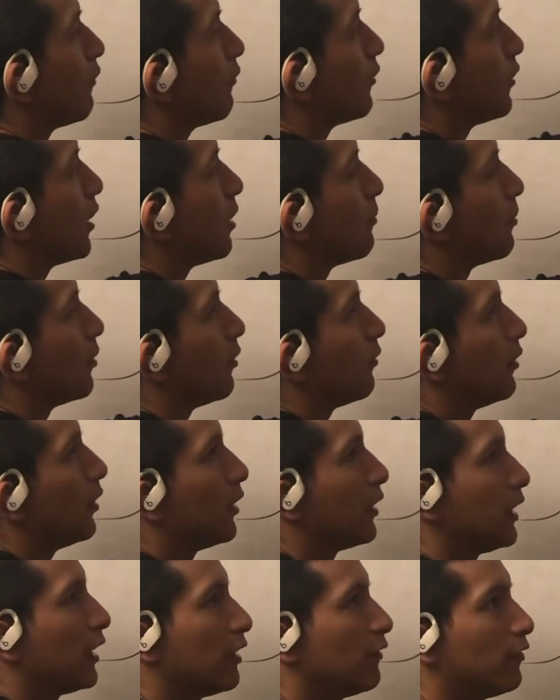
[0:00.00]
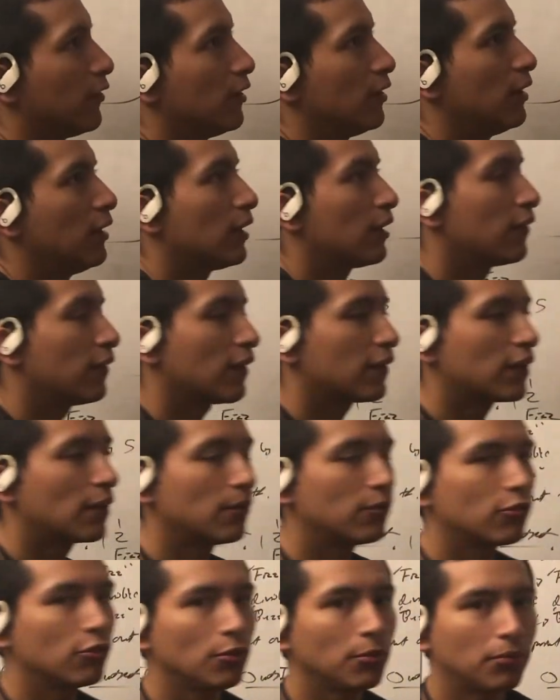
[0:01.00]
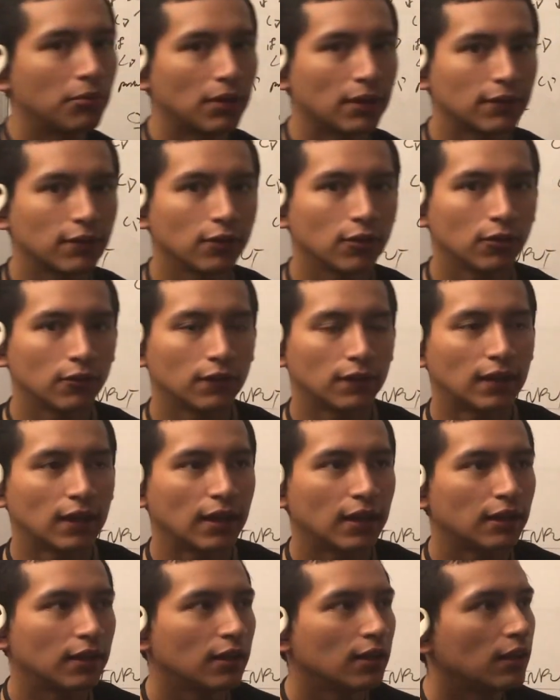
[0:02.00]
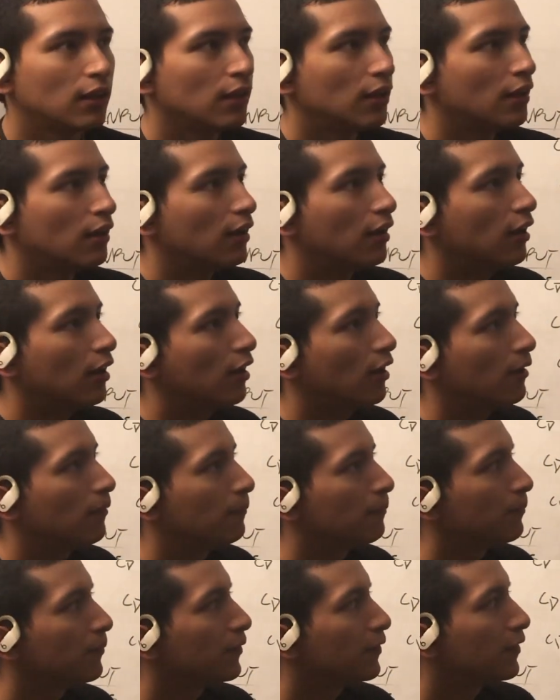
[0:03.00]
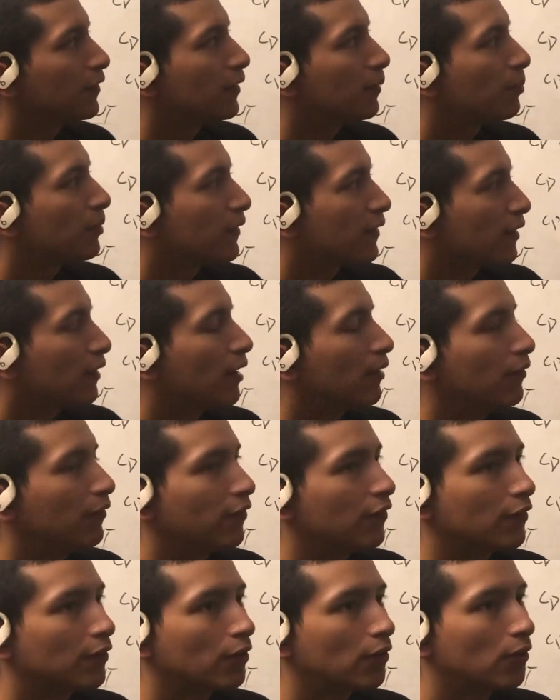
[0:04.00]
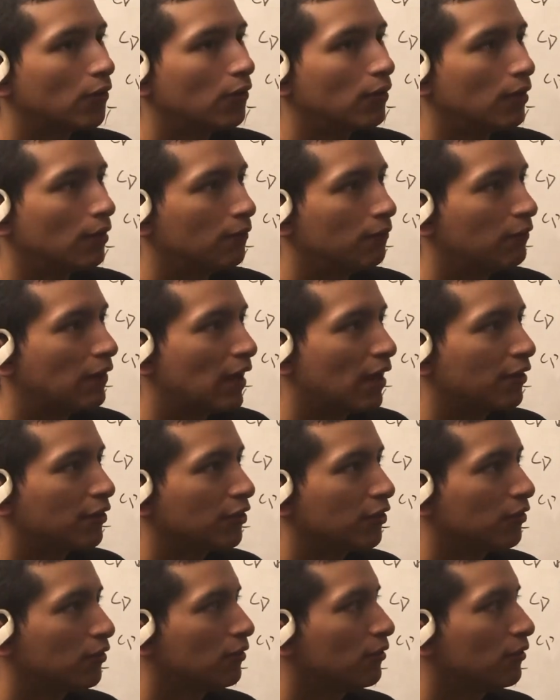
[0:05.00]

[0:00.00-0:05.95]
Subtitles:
number we're given, because that's how much loops we have to do to get to print out every single value